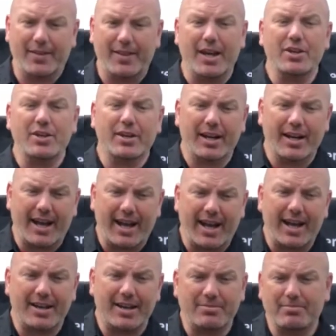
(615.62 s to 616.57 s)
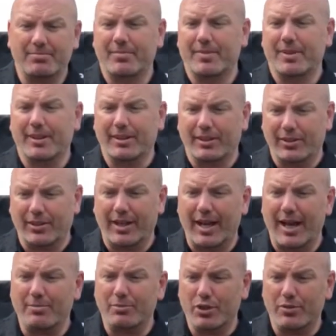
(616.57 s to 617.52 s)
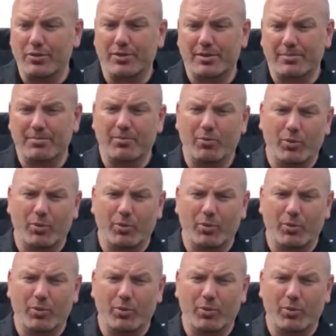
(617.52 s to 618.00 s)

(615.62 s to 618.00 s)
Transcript: then you're going to add your lime juice.